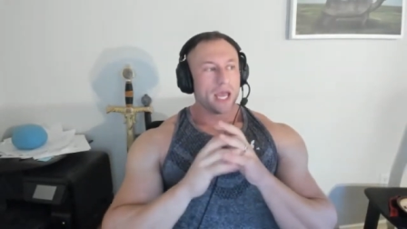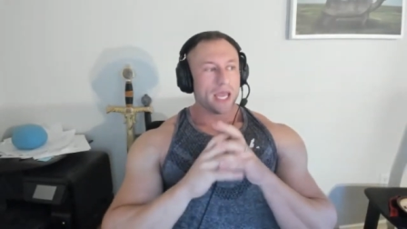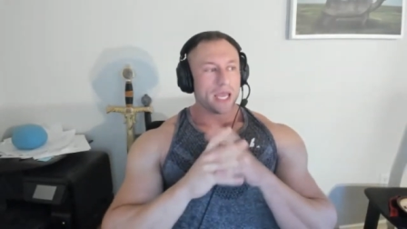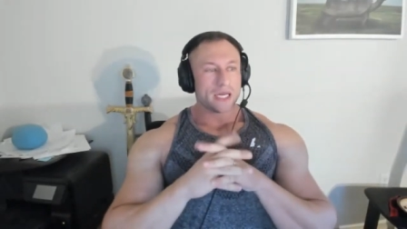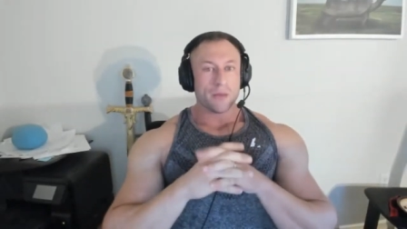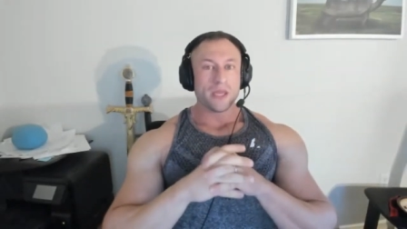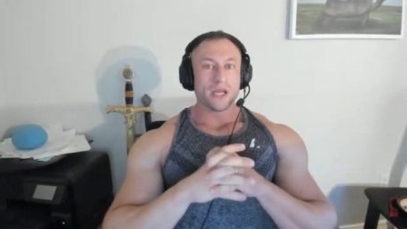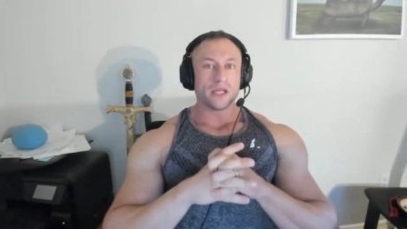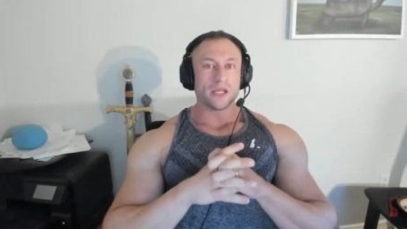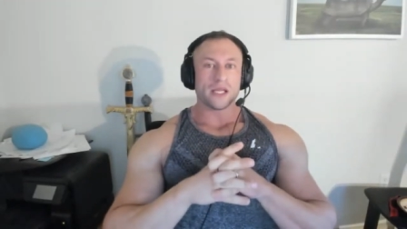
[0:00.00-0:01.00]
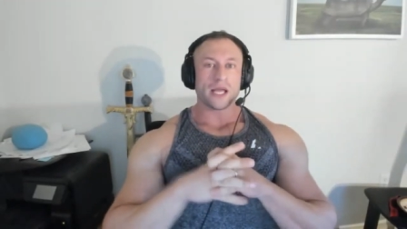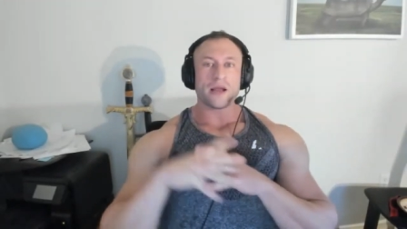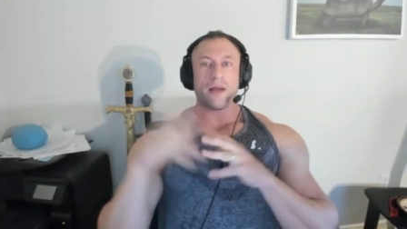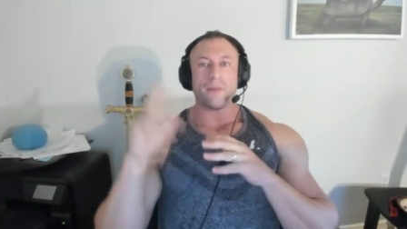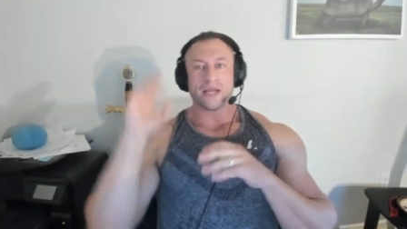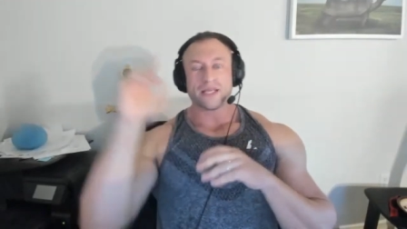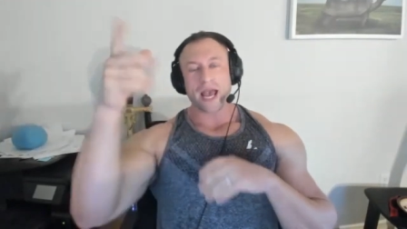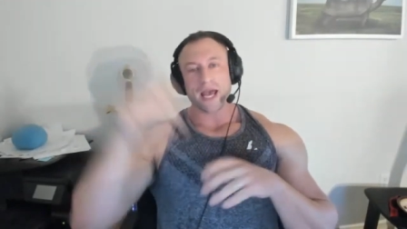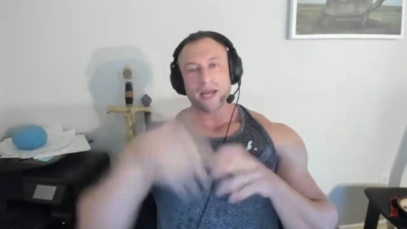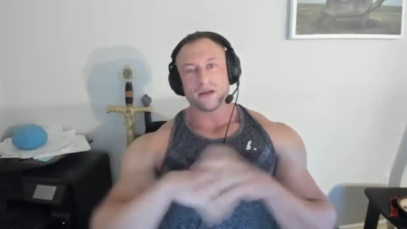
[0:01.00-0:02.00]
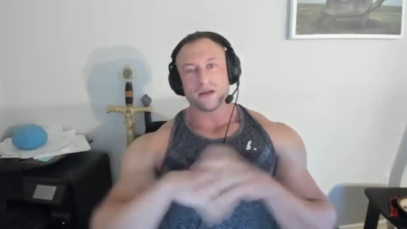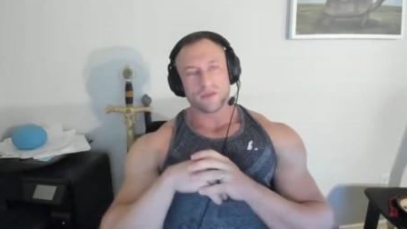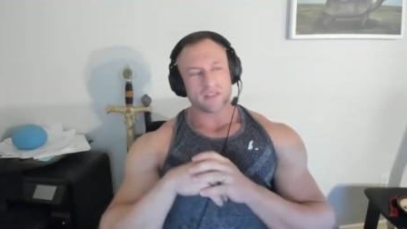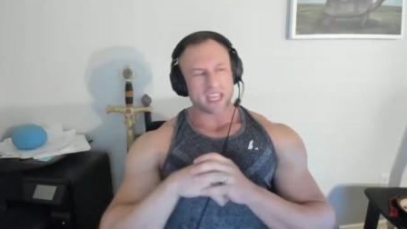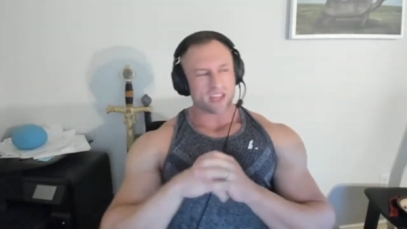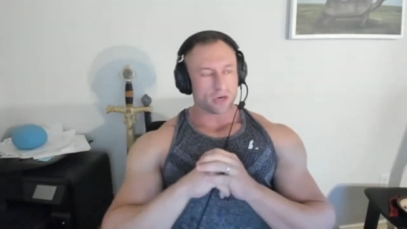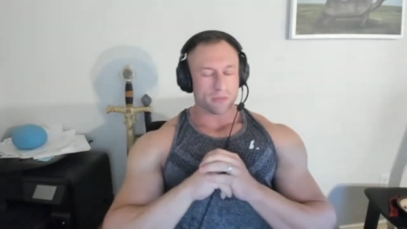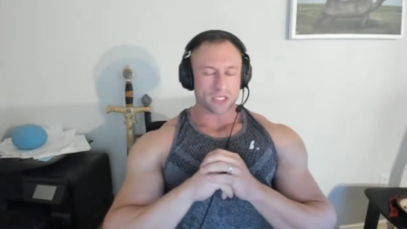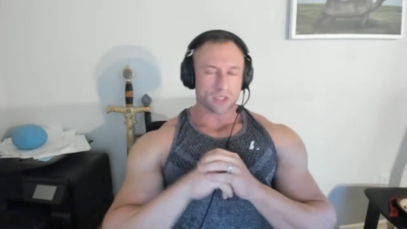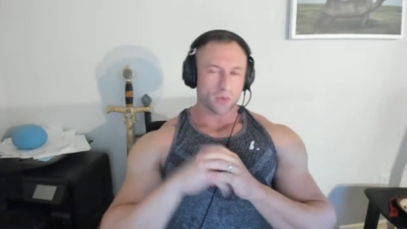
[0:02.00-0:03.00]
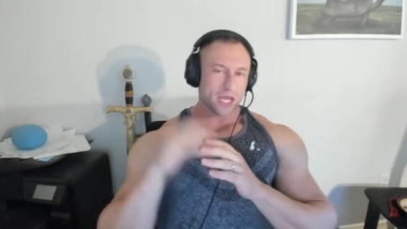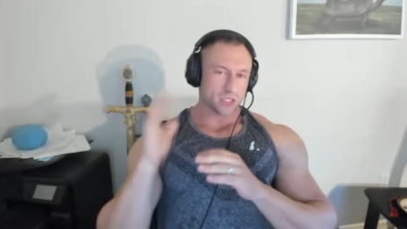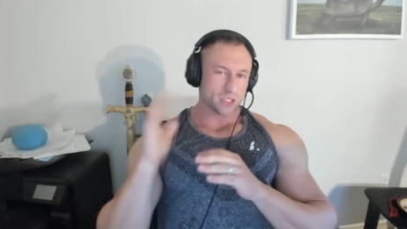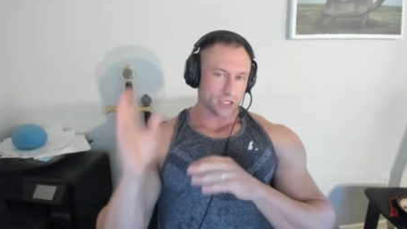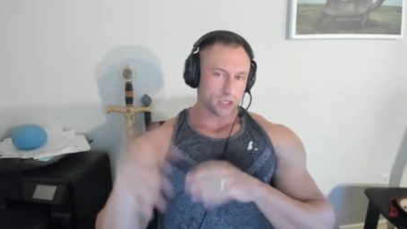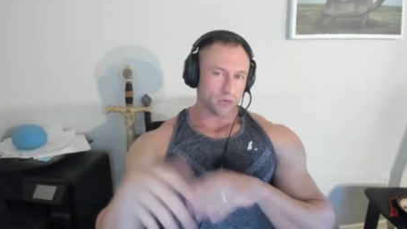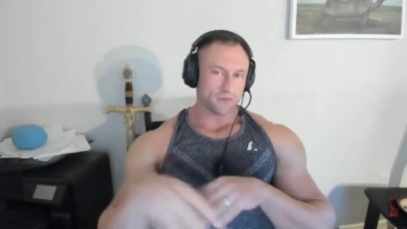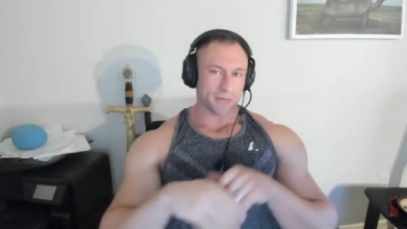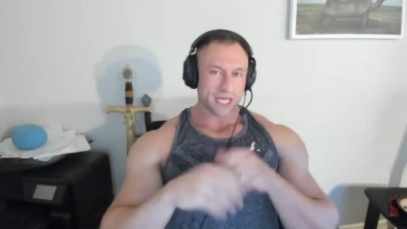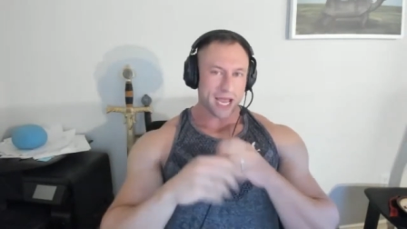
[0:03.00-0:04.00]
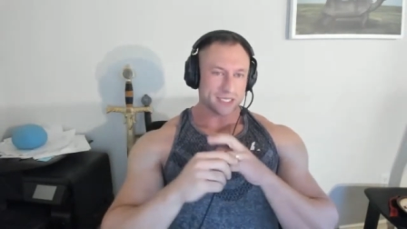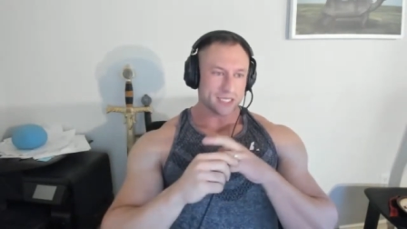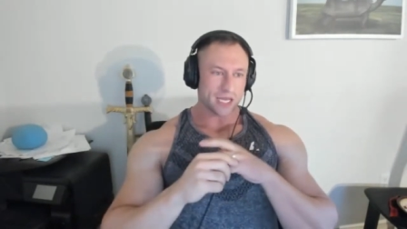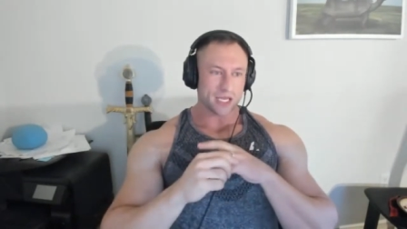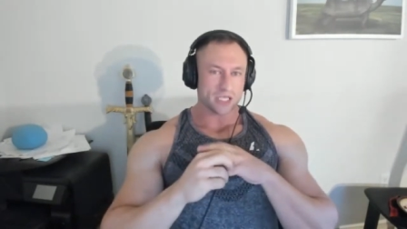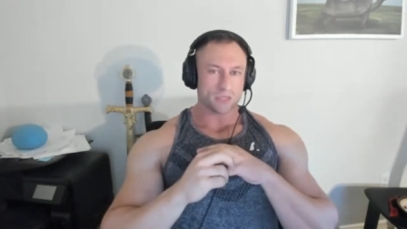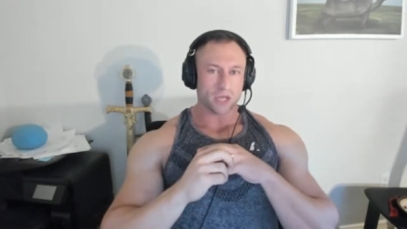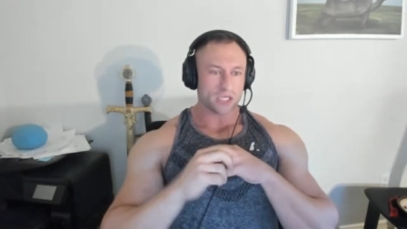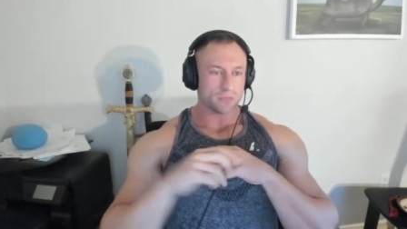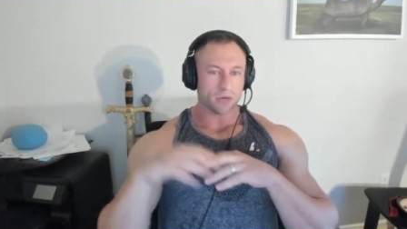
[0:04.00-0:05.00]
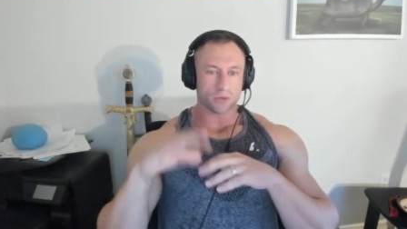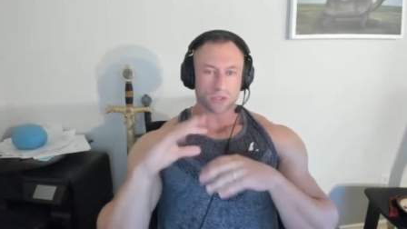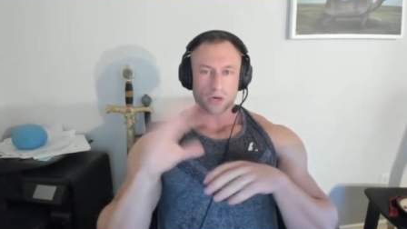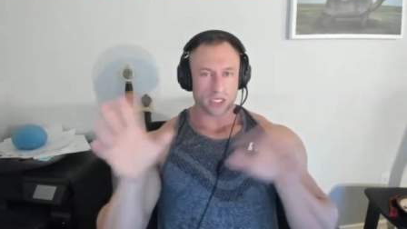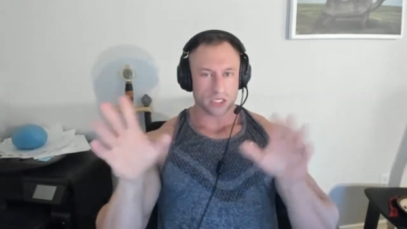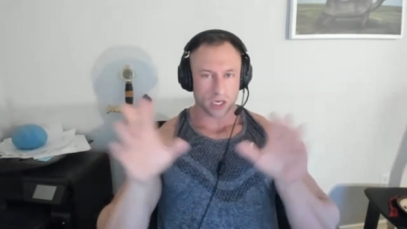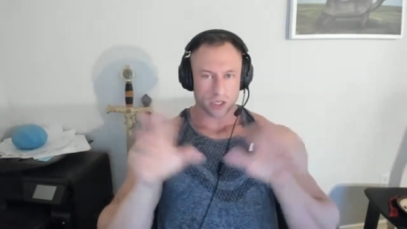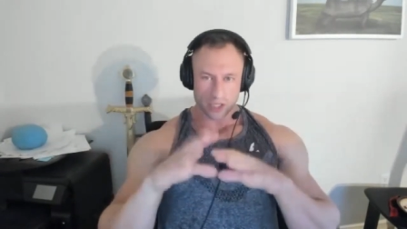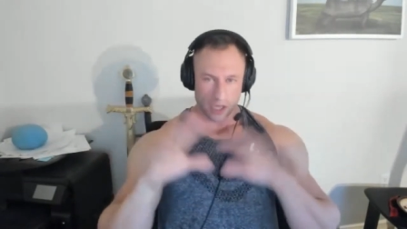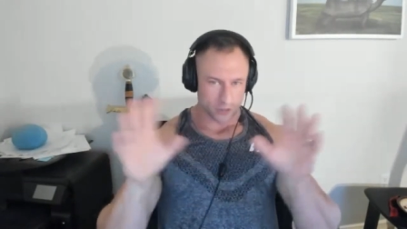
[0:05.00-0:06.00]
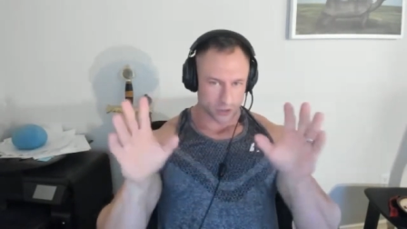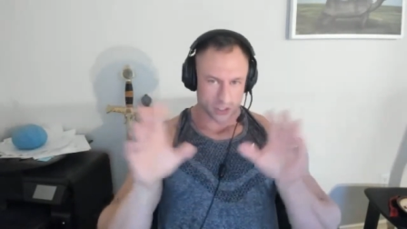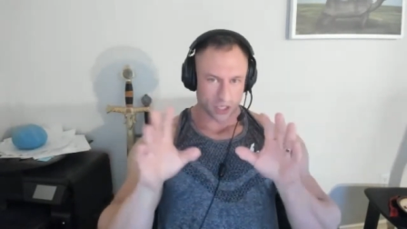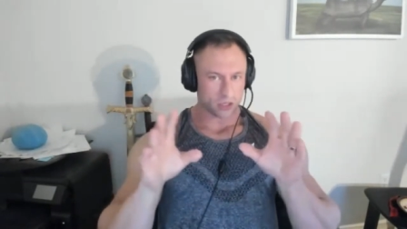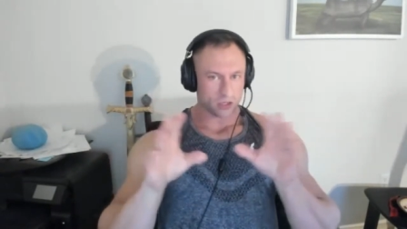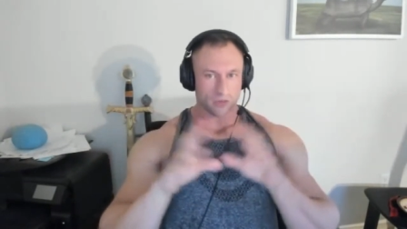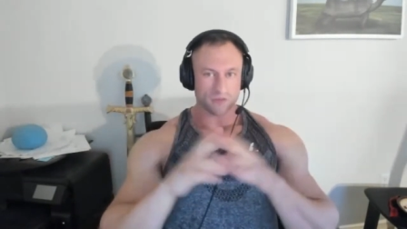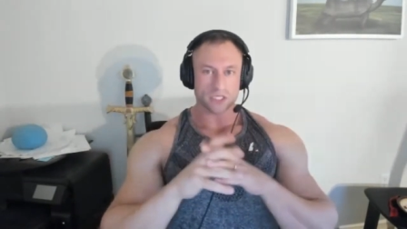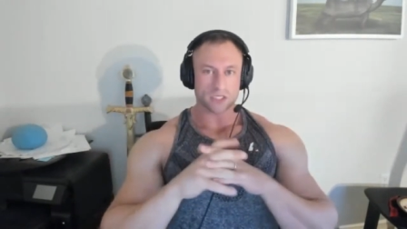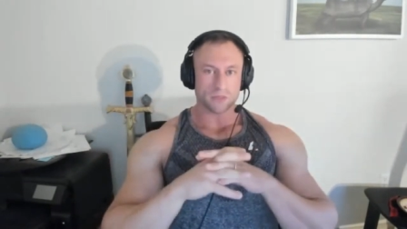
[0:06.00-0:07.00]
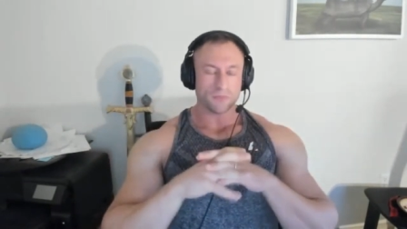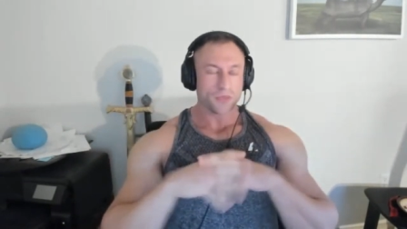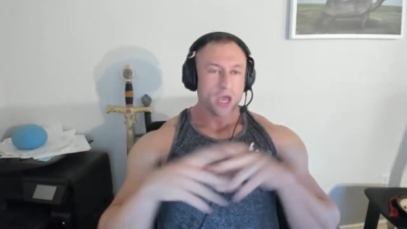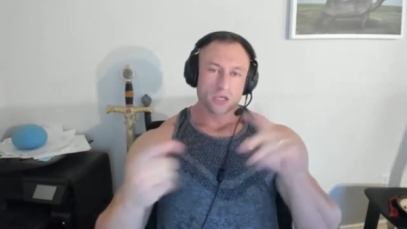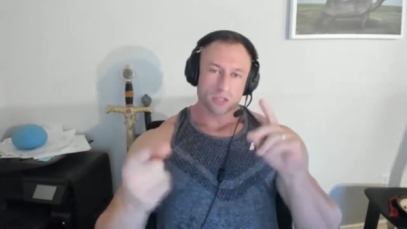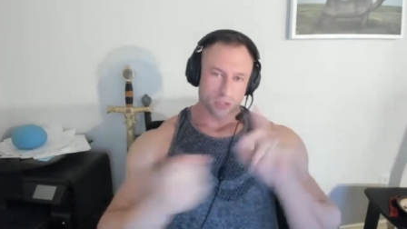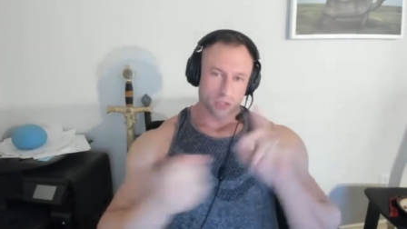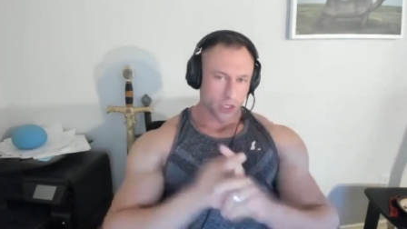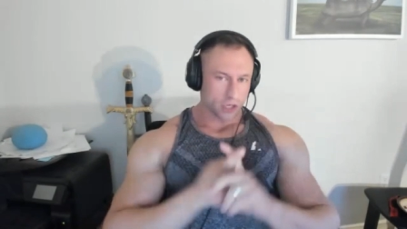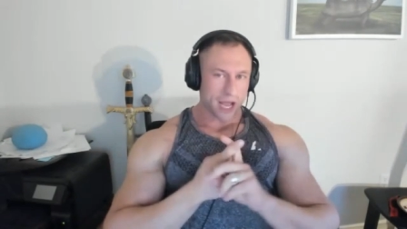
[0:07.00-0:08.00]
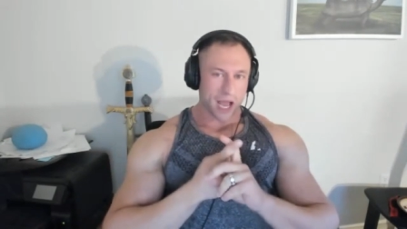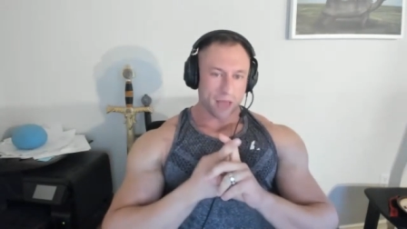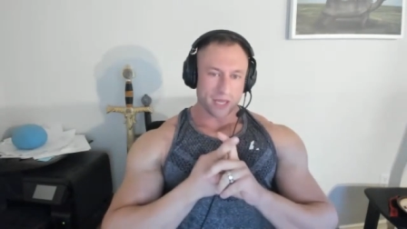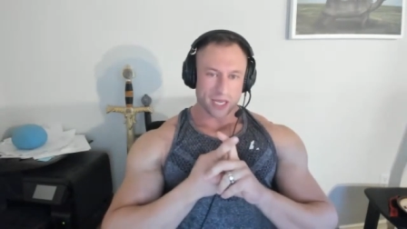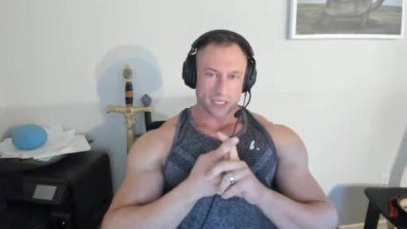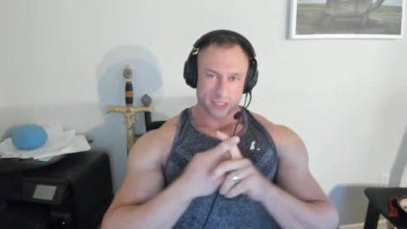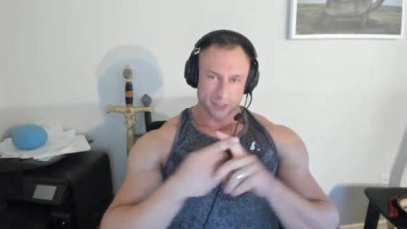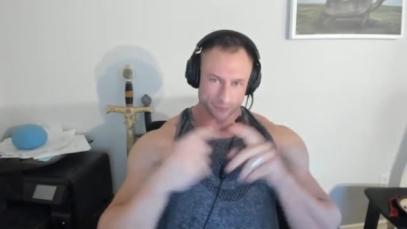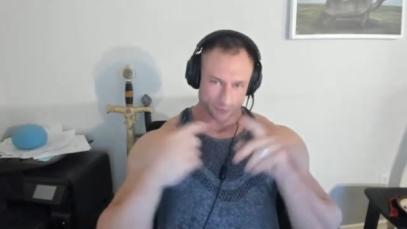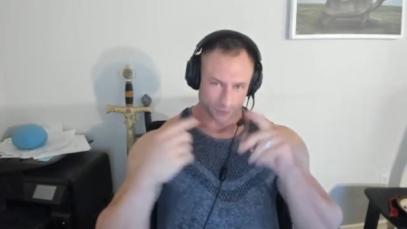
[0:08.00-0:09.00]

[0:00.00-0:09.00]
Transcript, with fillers: And uh, immediately, like uh, my dad lived like 30 minutes away, so I drove to my dad's and stayed at his place. But it was already done. The damage was done to the nervous system, so it triggered my IBS.